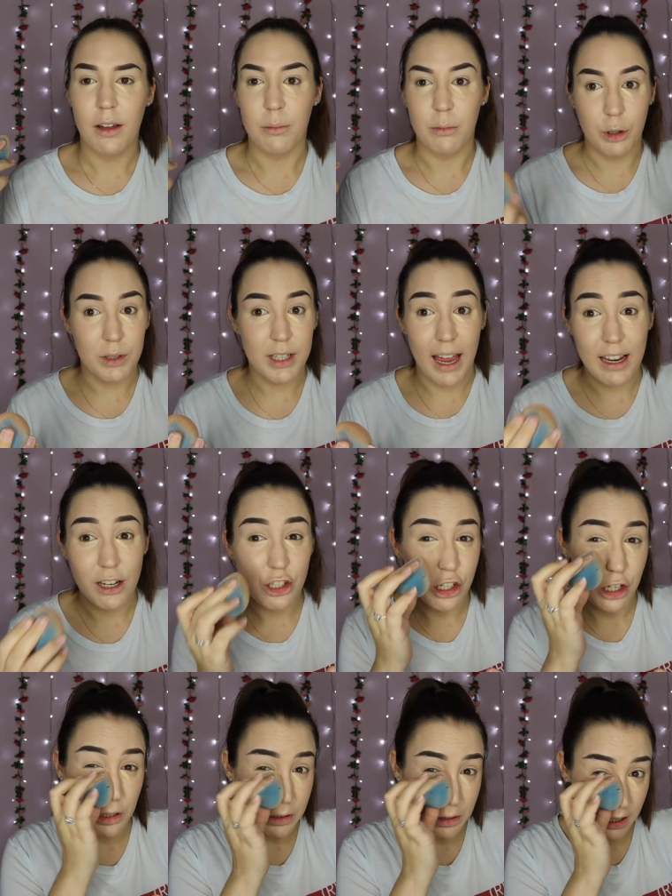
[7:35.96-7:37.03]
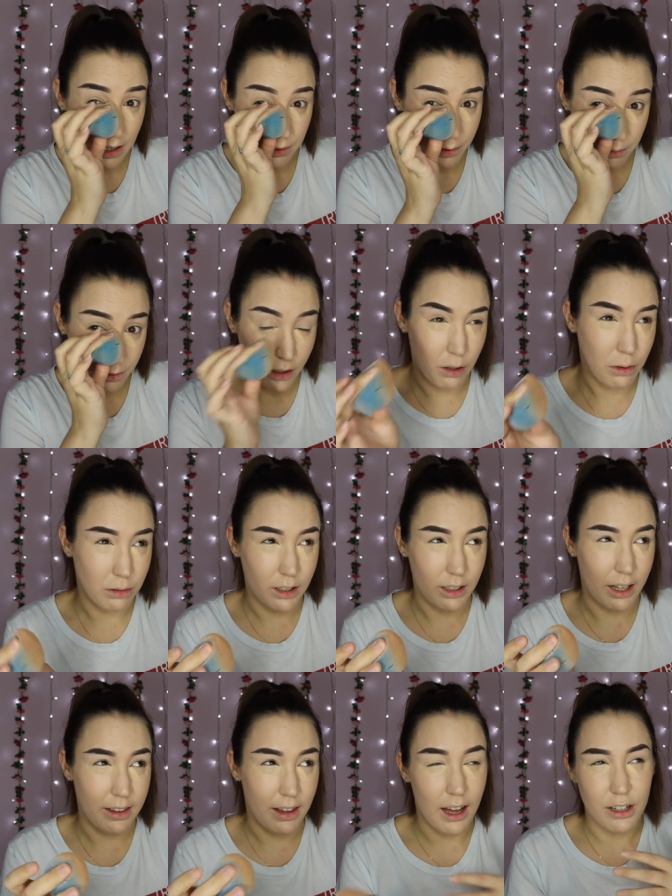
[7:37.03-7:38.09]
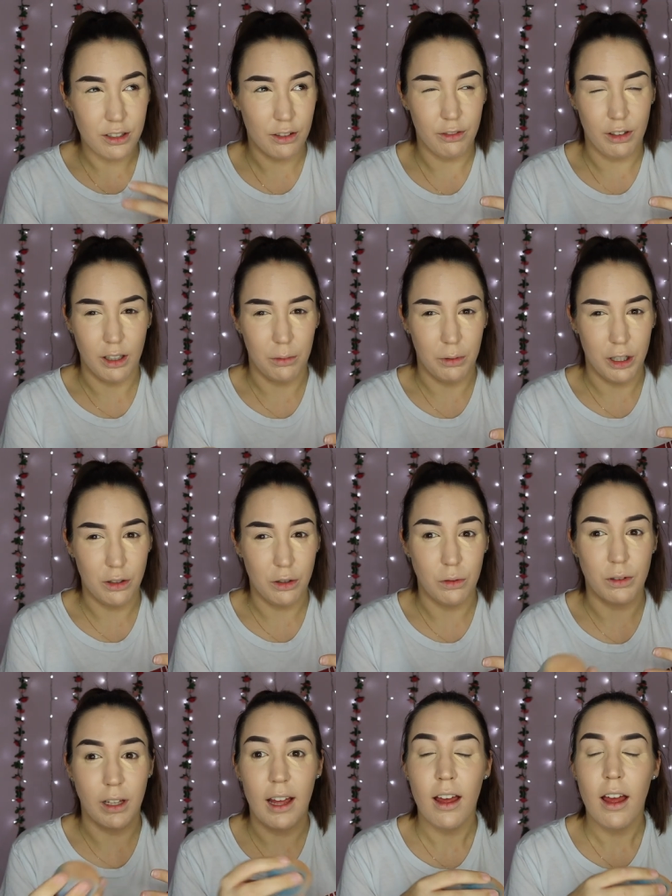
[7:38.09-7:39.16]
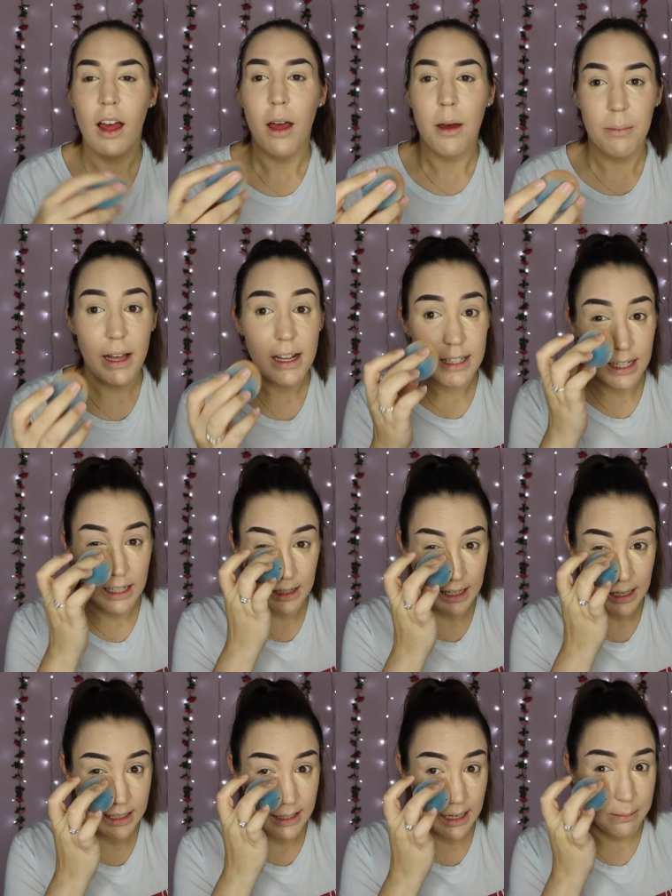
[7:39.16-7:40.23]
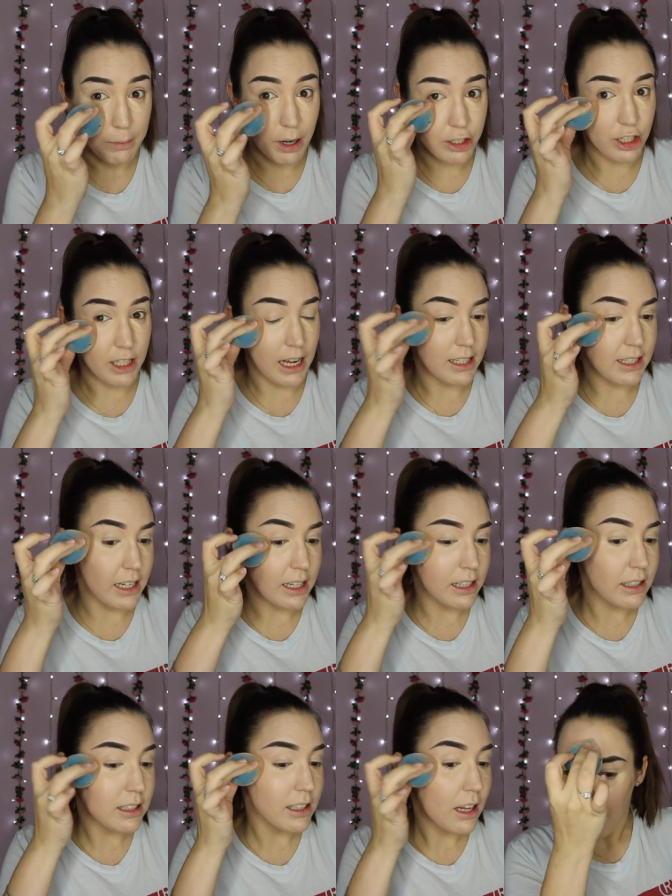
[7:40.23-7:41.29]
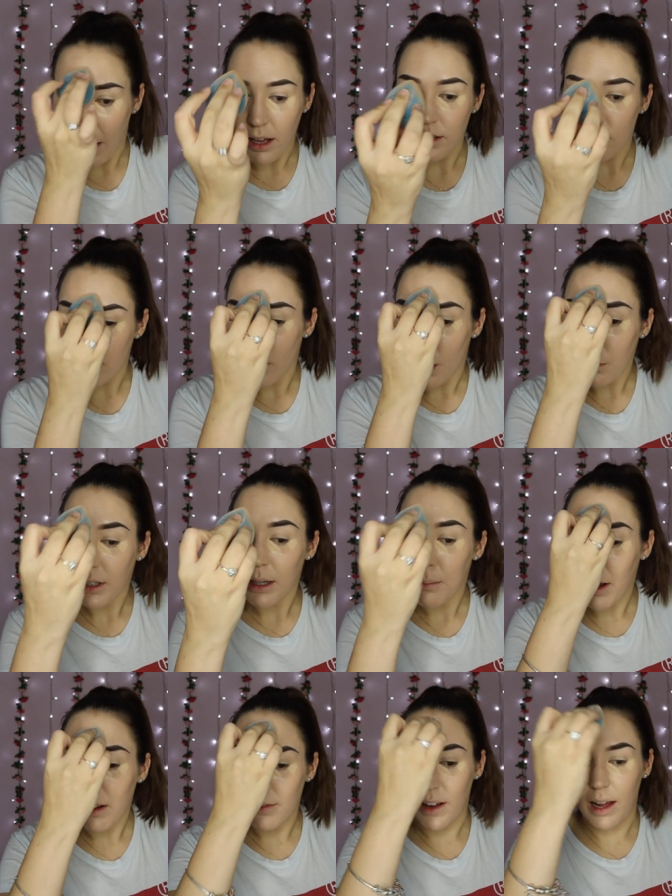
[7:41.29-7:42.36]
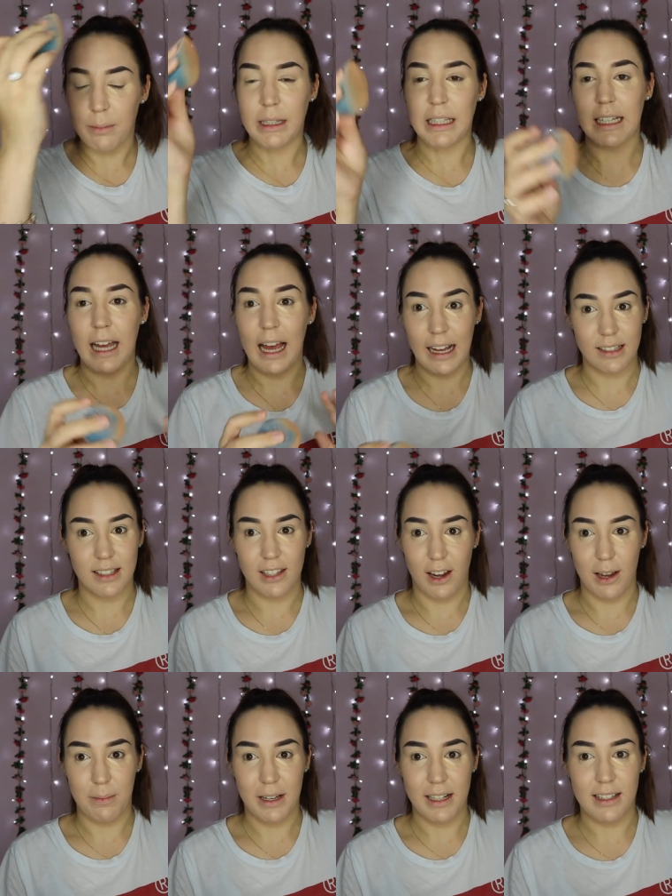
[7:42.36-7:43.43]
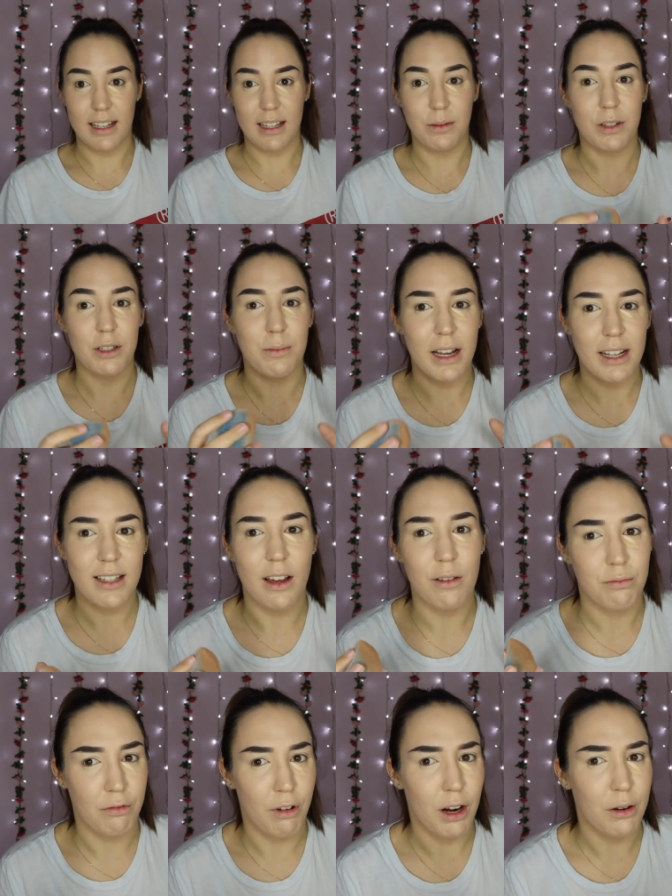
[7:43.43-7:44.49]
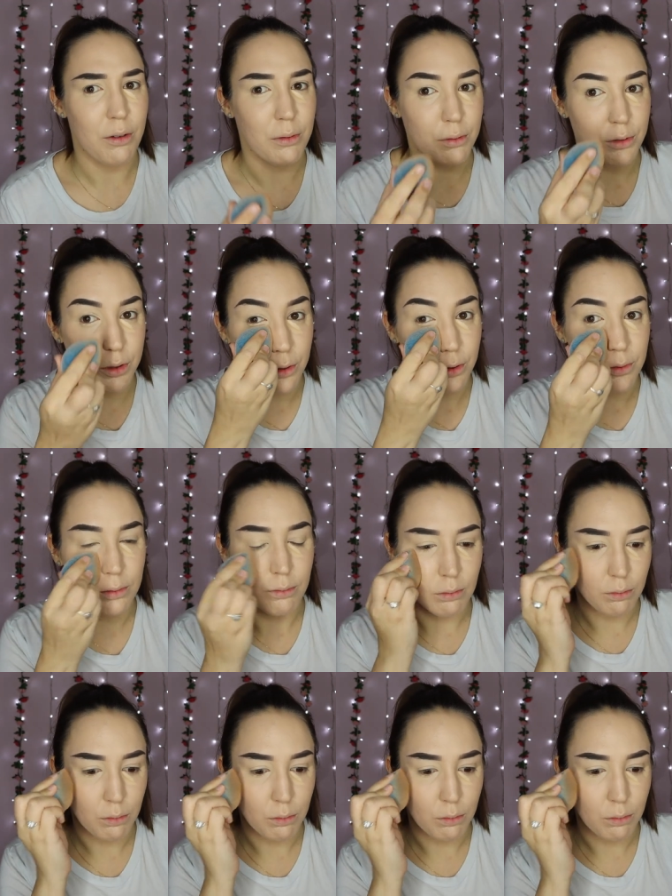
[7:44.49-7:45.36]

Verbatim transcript: mutation, if you want to call it like that. I don't really know what you'd call it. Basically, it's in my genetics, but no one in my family has diabetes, which makes it a real sort of